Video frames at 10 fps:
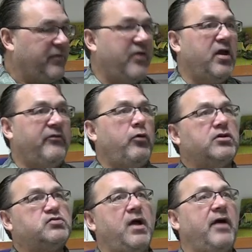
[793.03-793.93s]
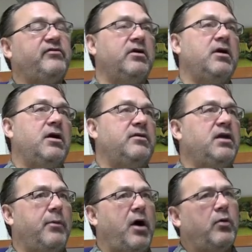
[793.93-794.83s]
And then, of course, we have to
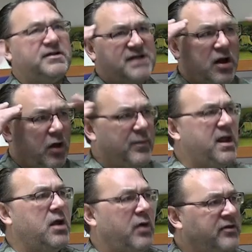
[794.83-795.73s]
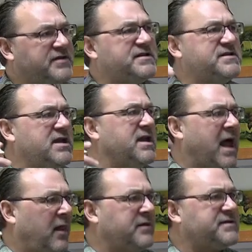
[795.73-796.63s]
think about, what does that all mean, right? This is the
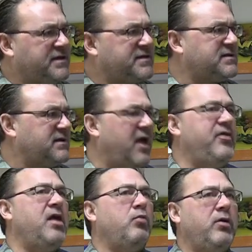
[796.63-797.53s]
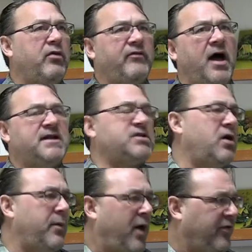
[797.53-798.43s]
analysis, and then we revise
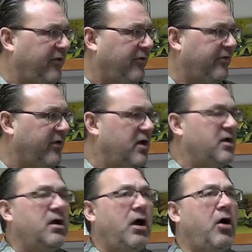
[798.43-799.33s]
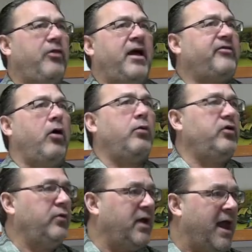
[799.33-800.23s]
our hypothesis. That's all we're
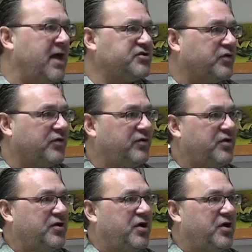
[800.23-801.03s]
doing in Agile.